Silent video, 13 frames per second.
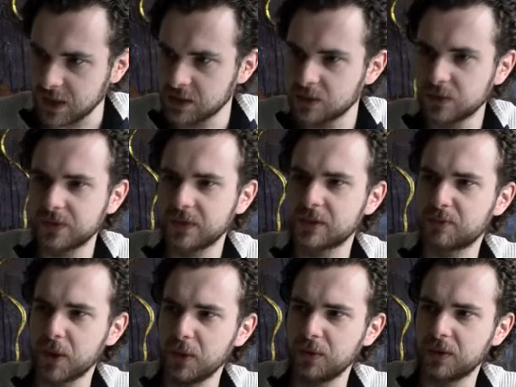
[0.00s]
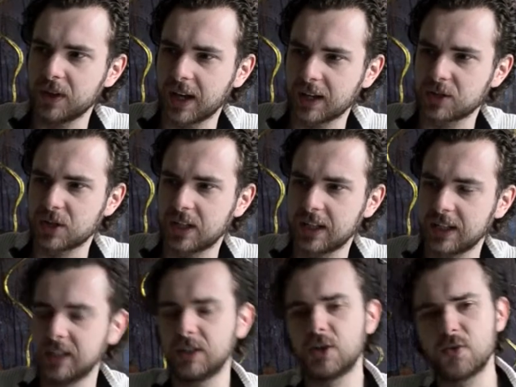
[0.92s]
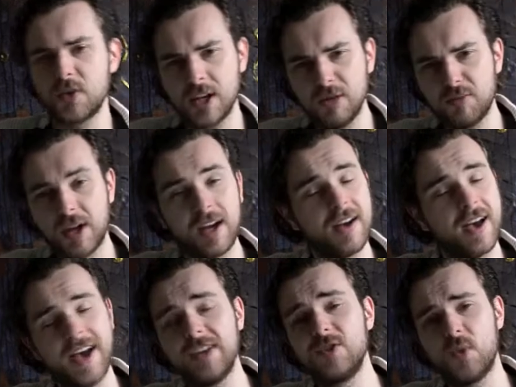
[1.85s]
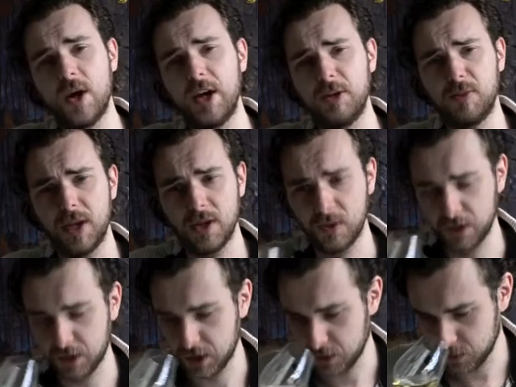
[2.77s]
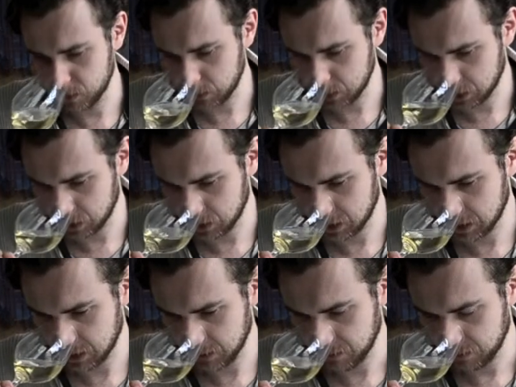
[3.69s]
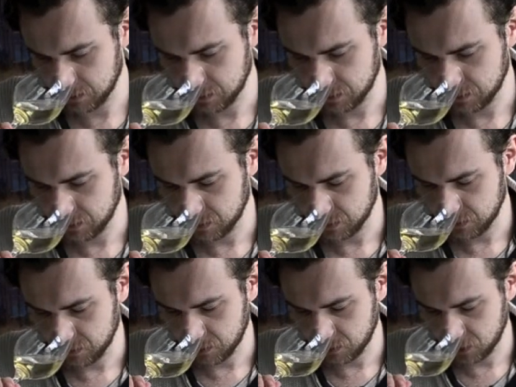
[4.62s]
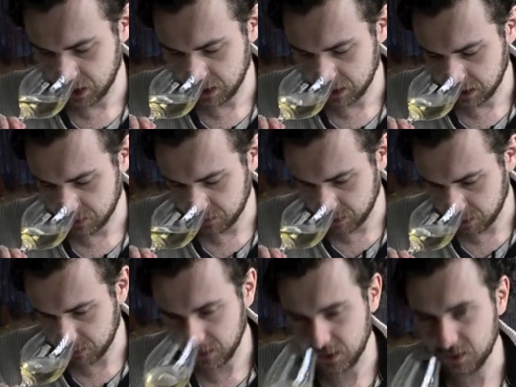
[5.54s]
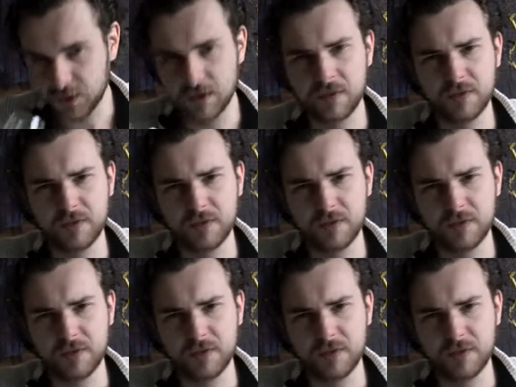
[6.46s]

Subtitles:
sort of, it's both actually green pear and white pear on the nose, which is rather lovely, but very